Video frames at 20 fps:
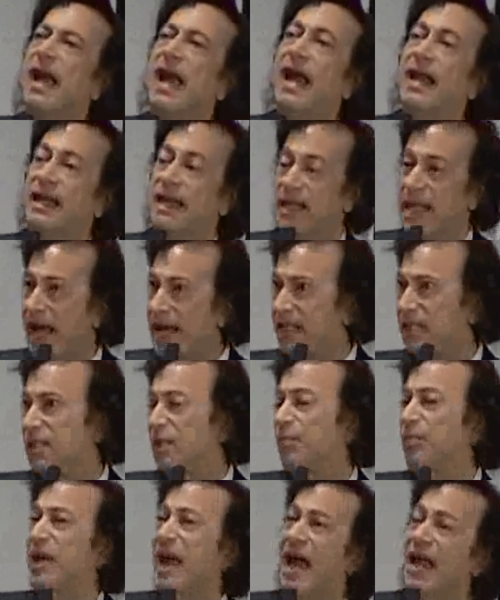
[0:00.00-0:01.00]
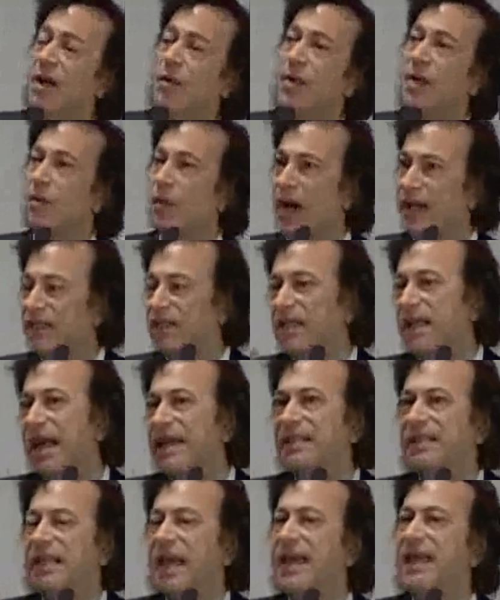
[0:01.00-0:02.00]
And he likes the piano, he writes an
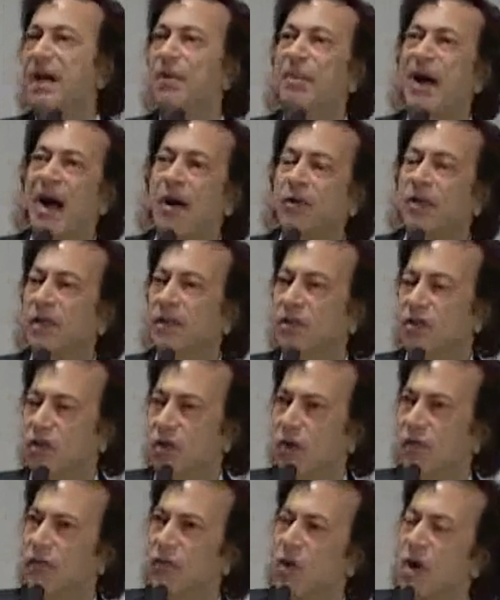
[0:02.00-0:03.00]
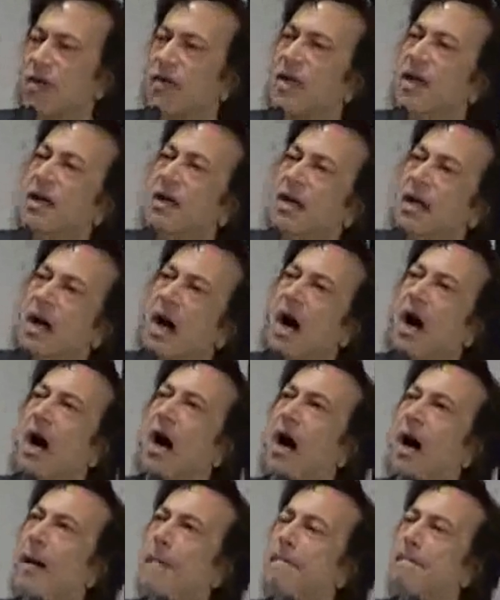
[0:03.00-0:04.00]
essay about it and so forth.
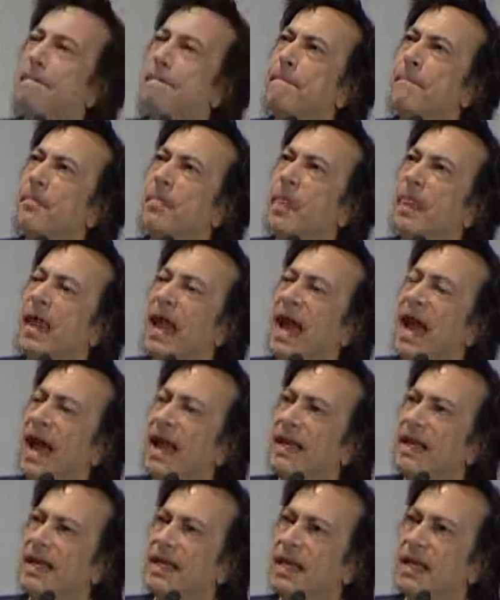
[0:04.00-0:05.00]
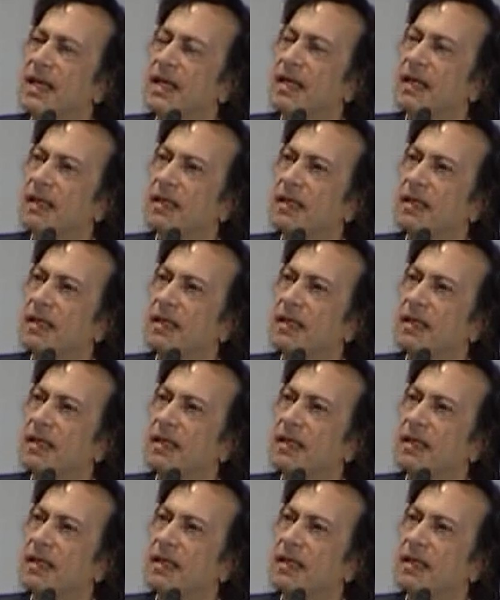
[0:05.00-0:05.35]
And he